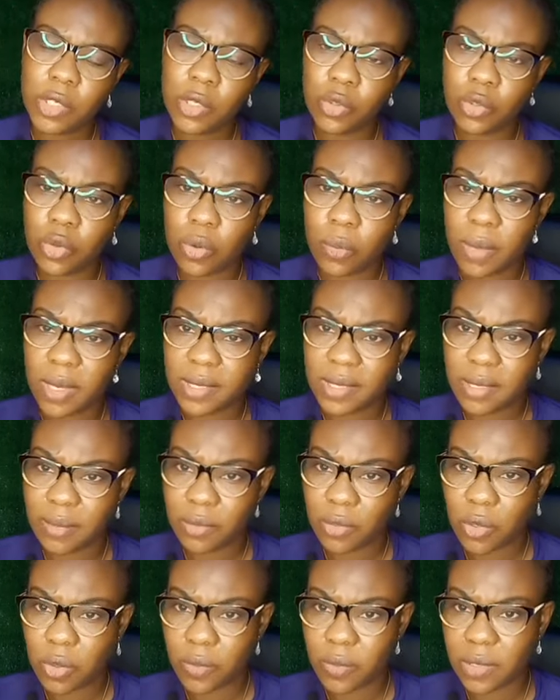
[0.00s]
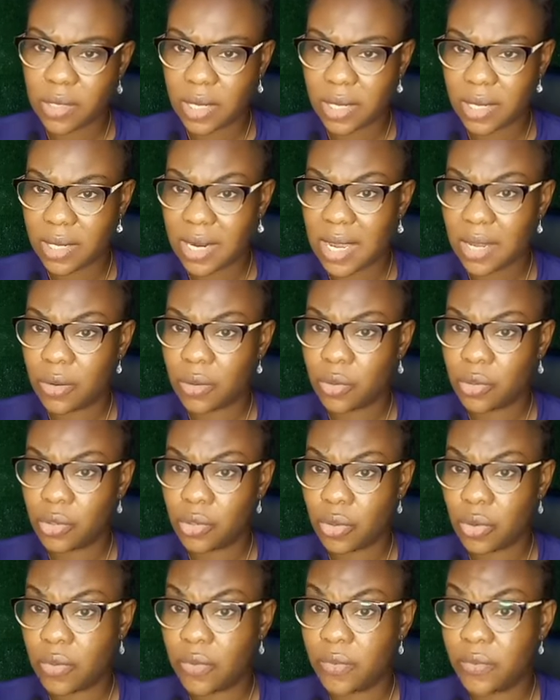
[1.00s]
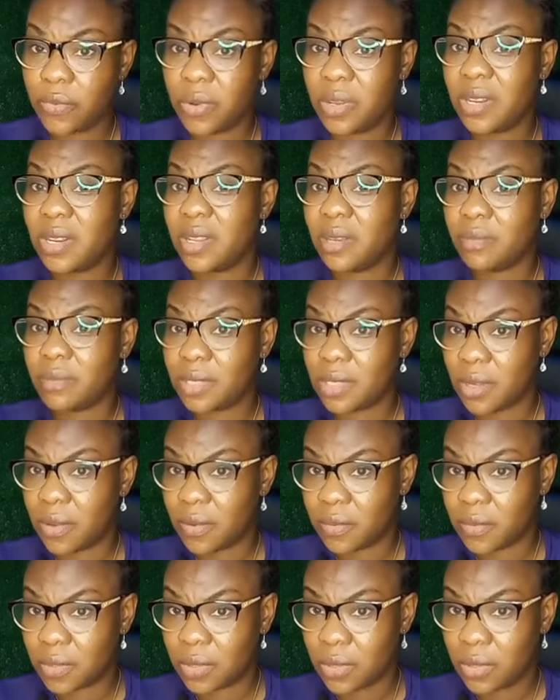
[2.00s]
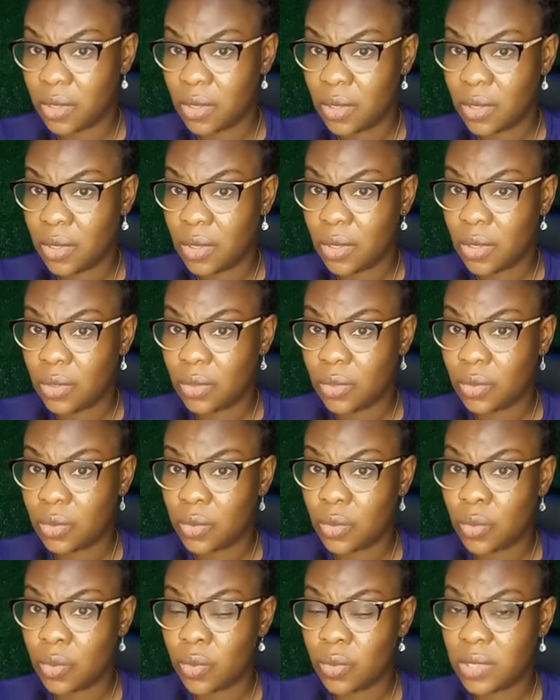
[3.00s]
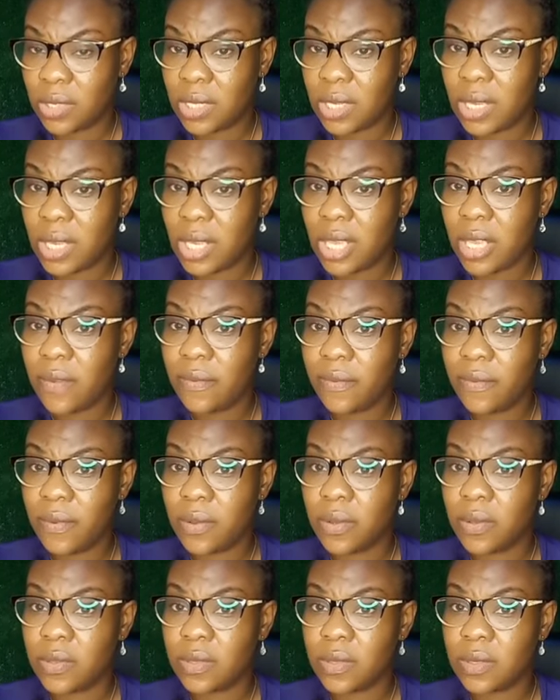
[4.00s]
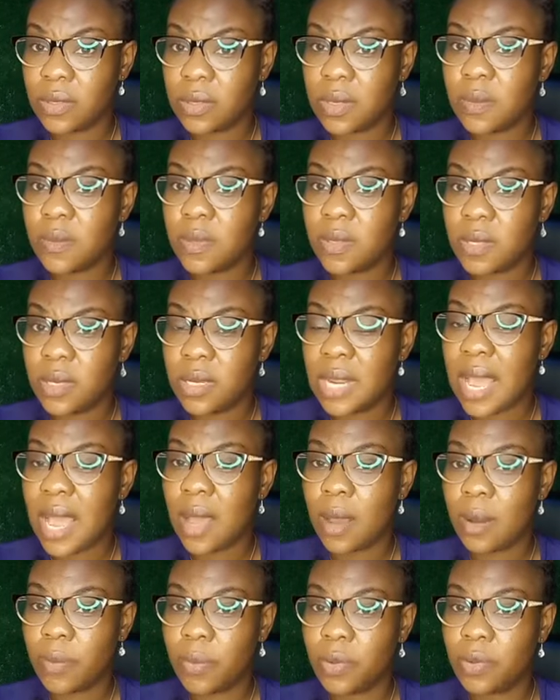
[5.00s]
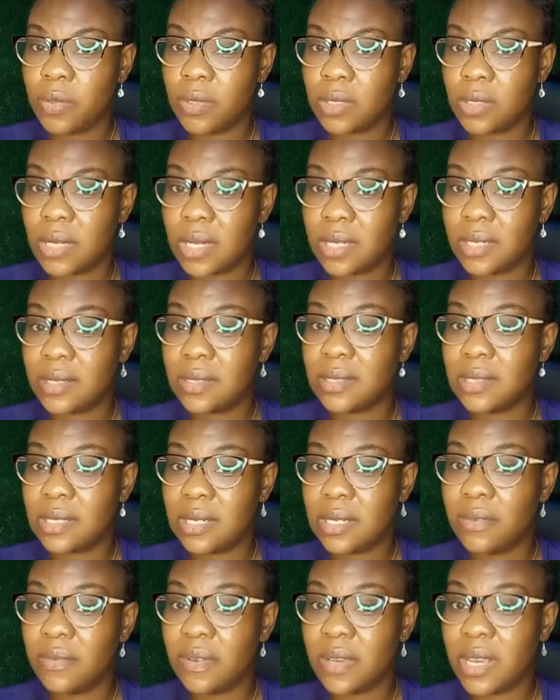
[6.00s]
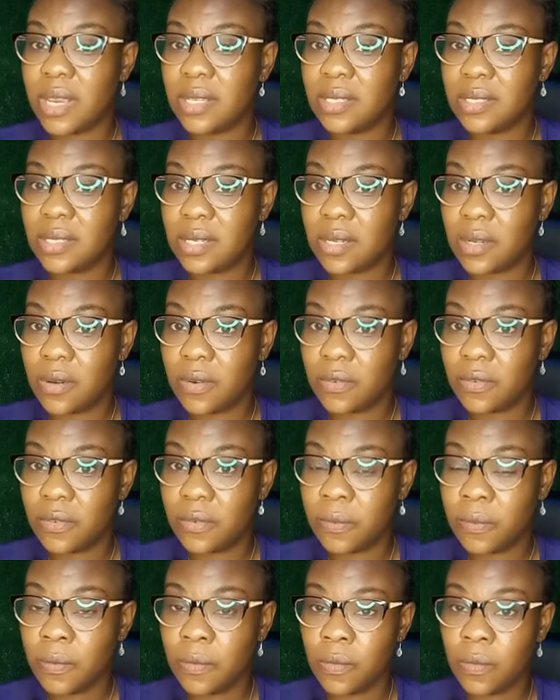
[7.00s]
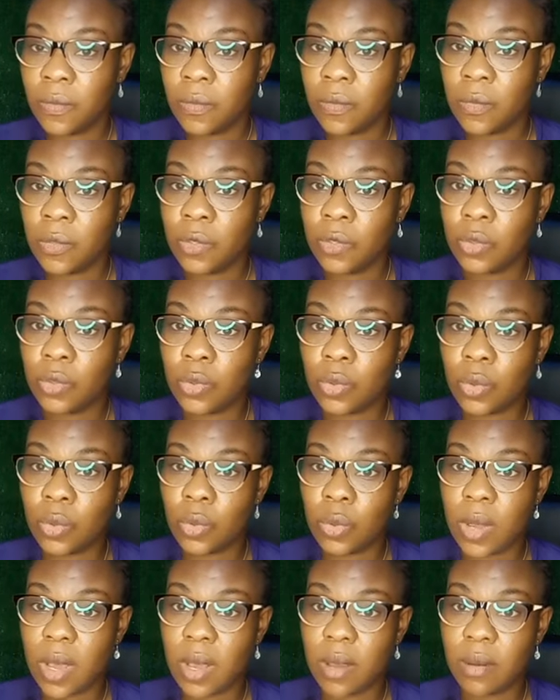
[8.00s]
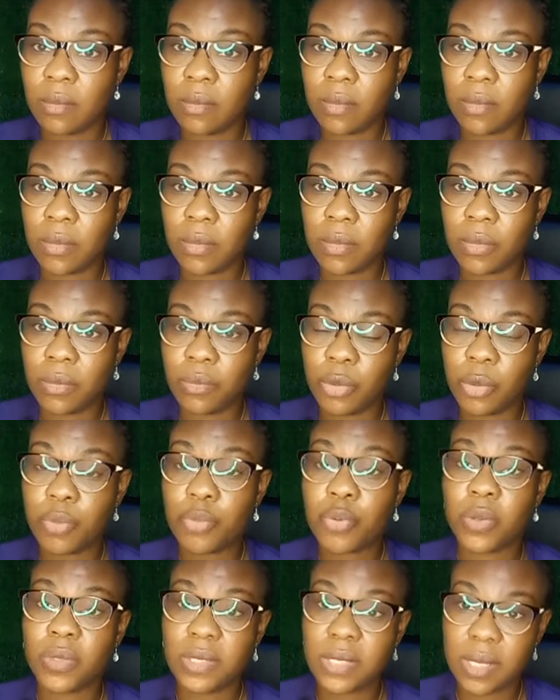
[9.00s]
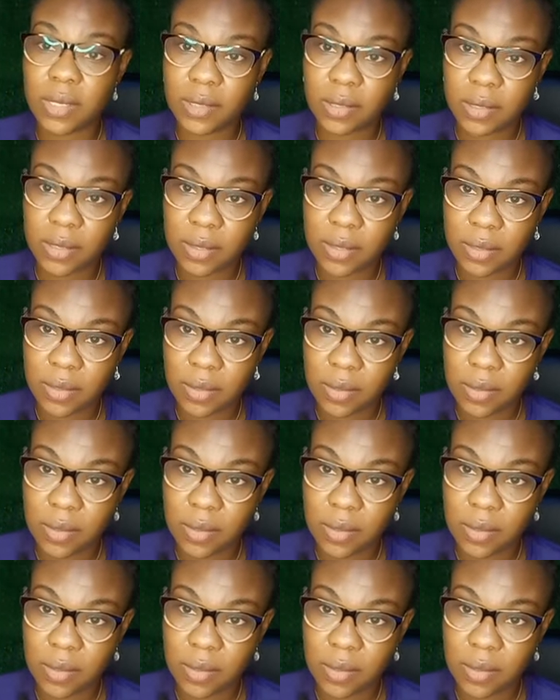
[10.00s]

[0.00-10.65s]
trauma symptoms that an adult should look for in themselves to see if something happened that is significant enough to be processed,